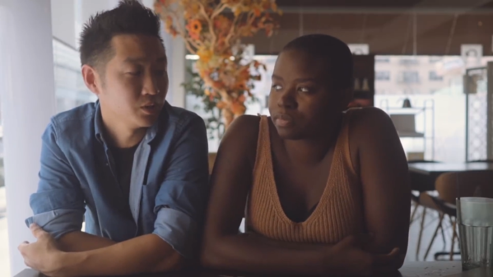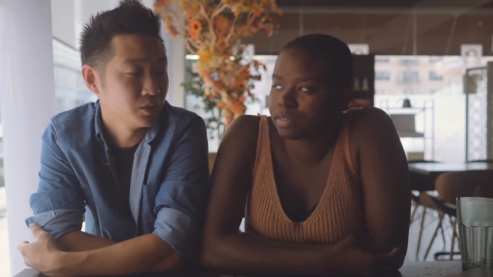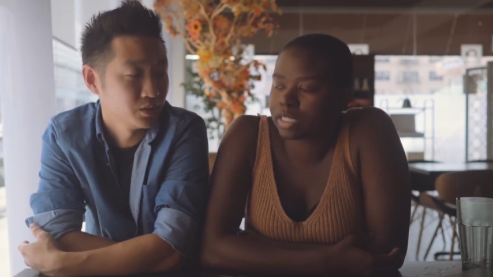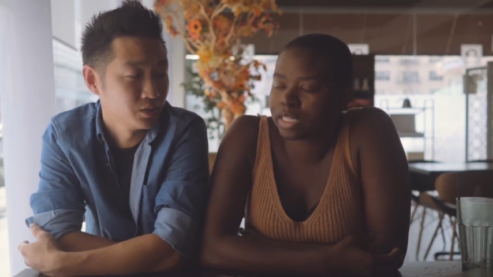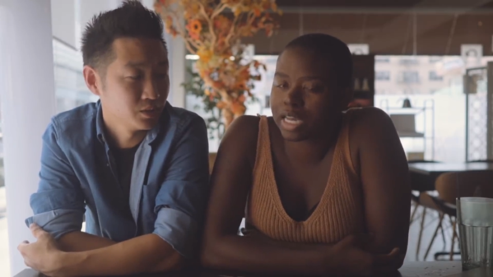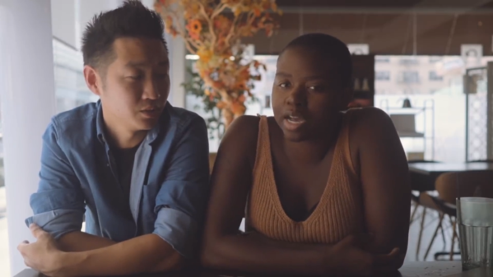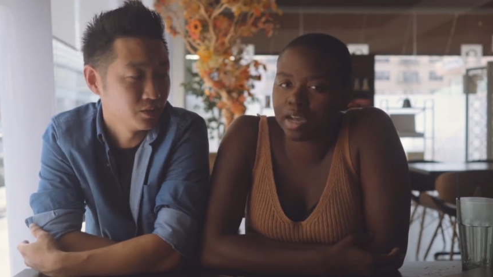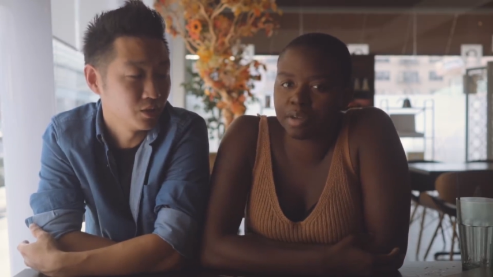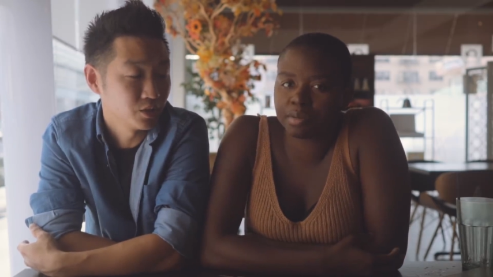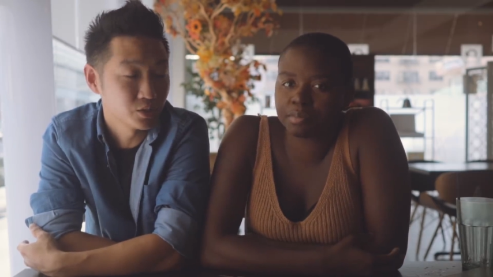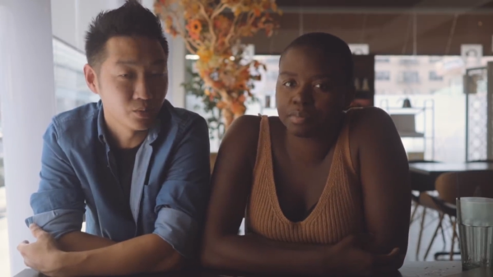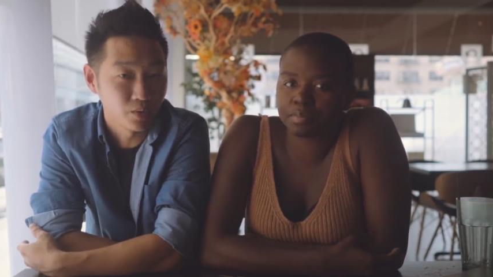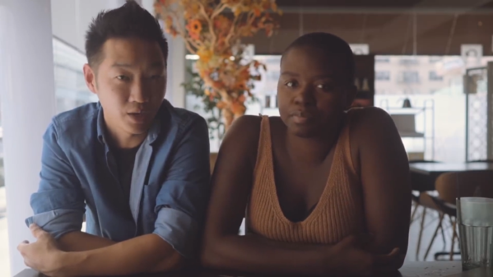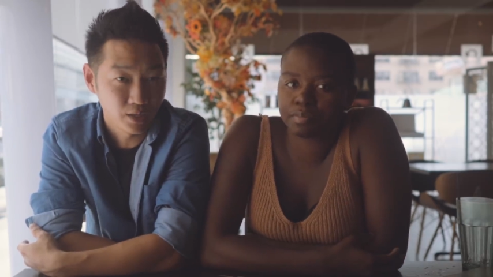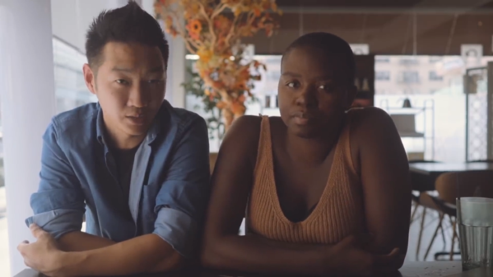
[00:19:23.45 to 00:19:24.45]
Speaker 1: Yeah. Also
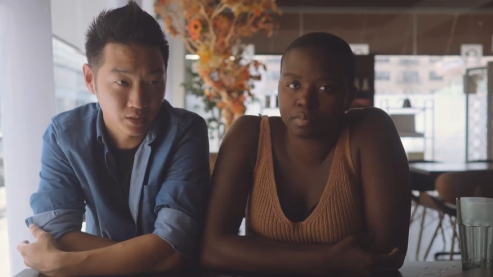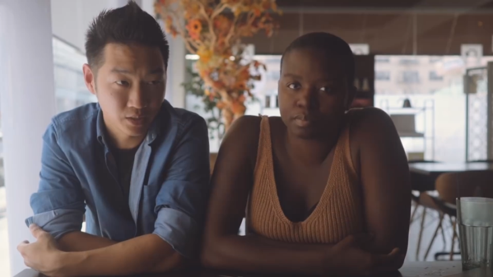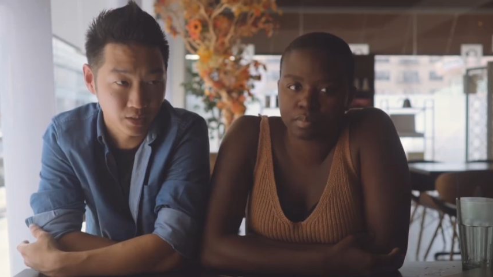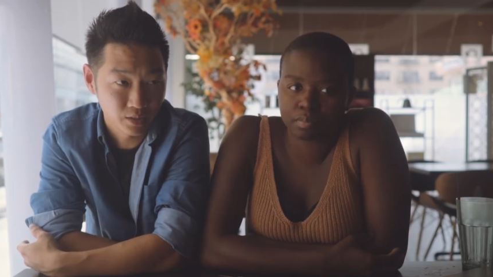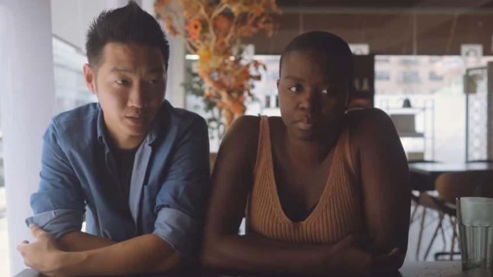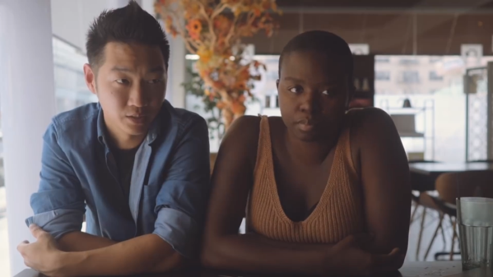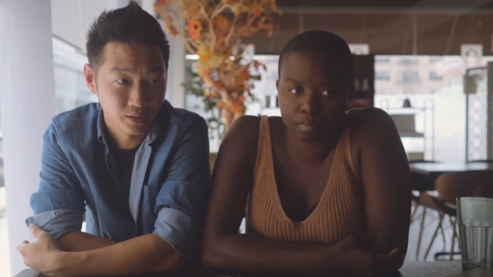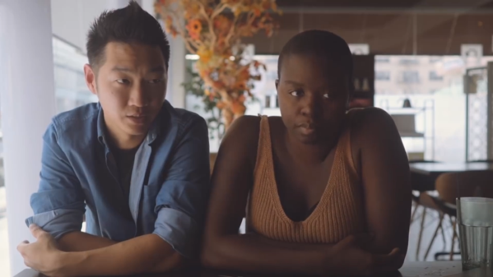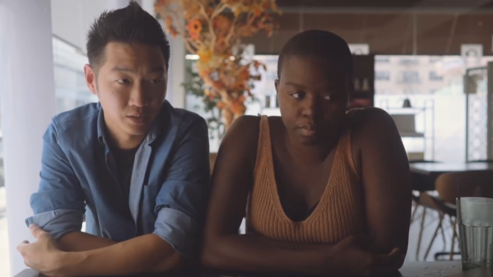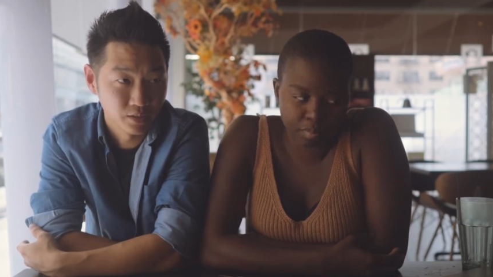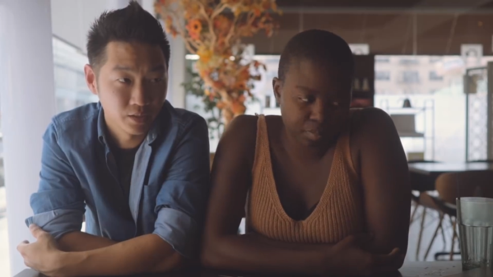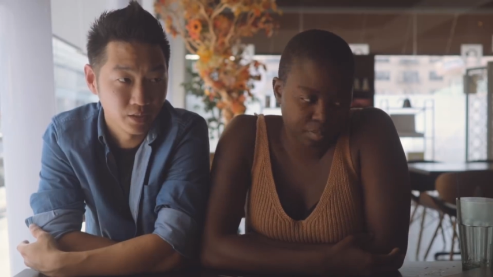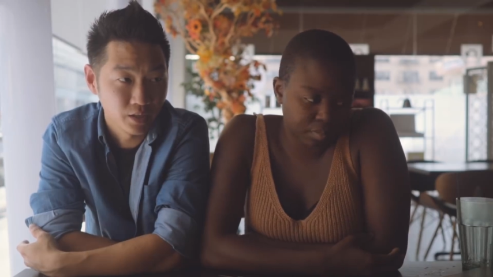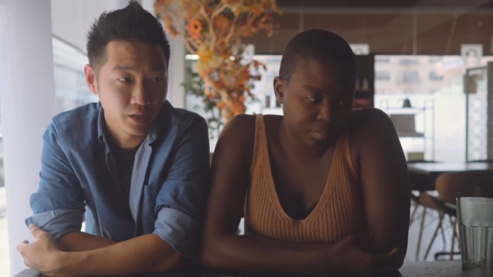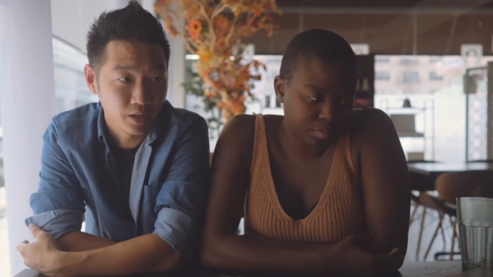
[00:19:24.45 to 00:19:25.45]
Ajay,
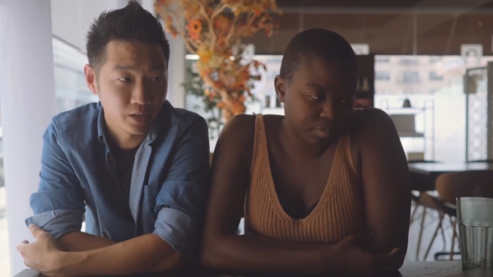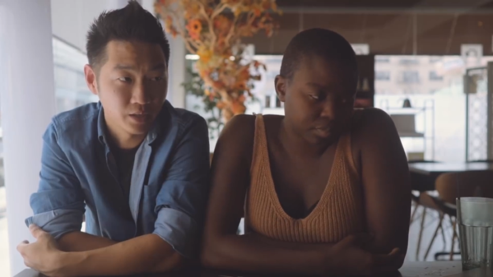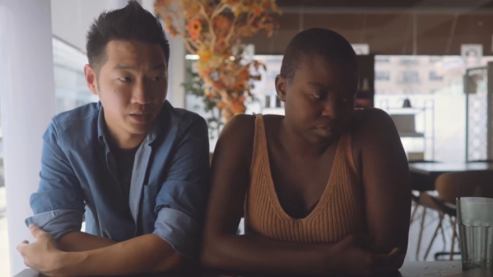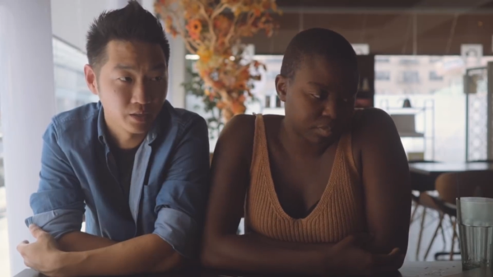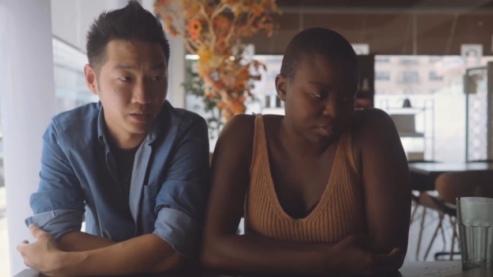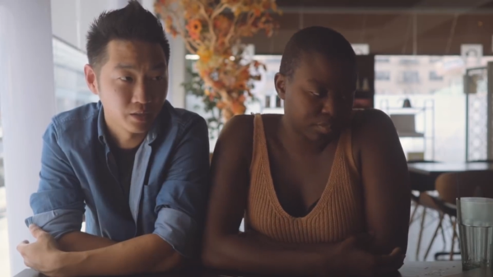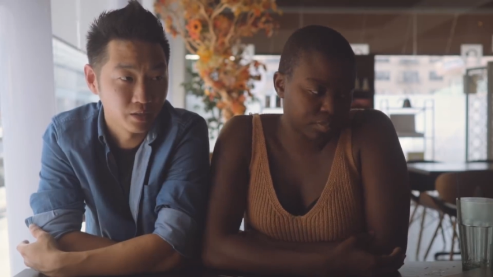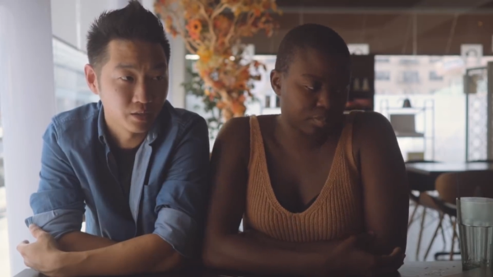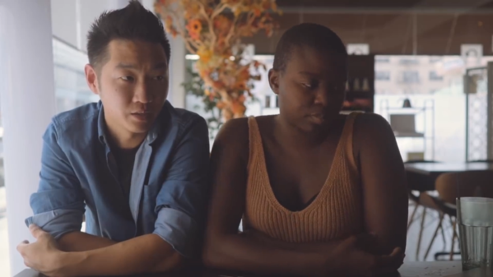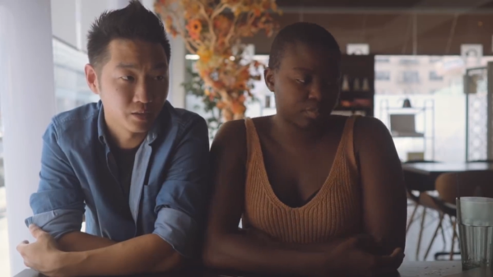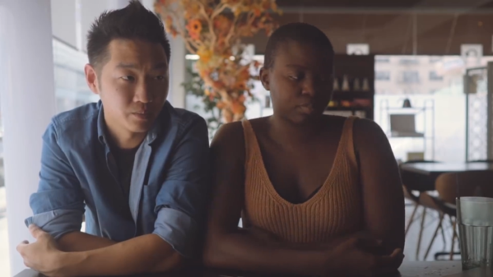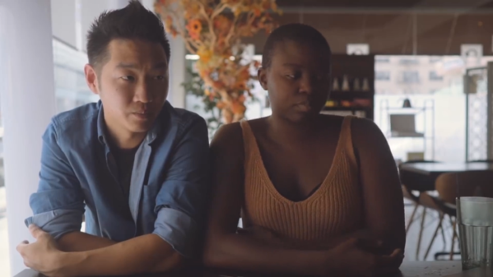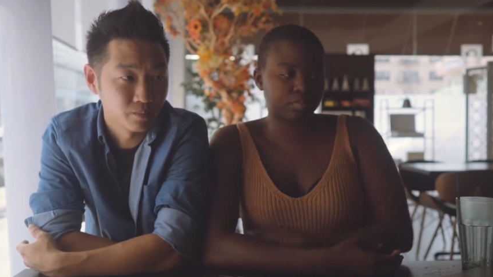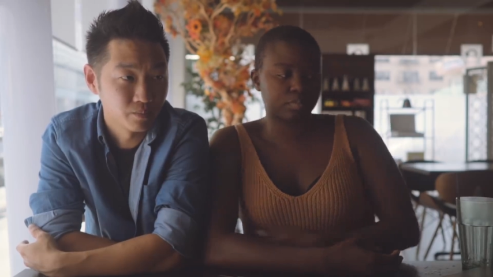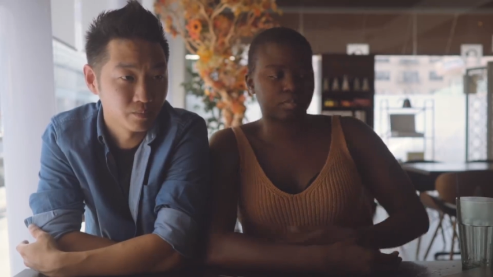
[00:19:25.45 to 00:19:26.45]
and um,
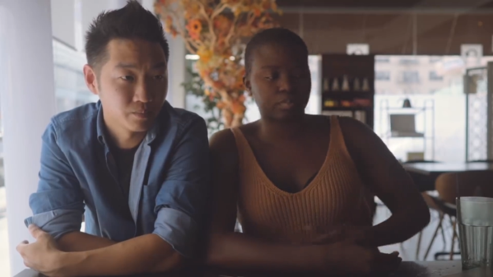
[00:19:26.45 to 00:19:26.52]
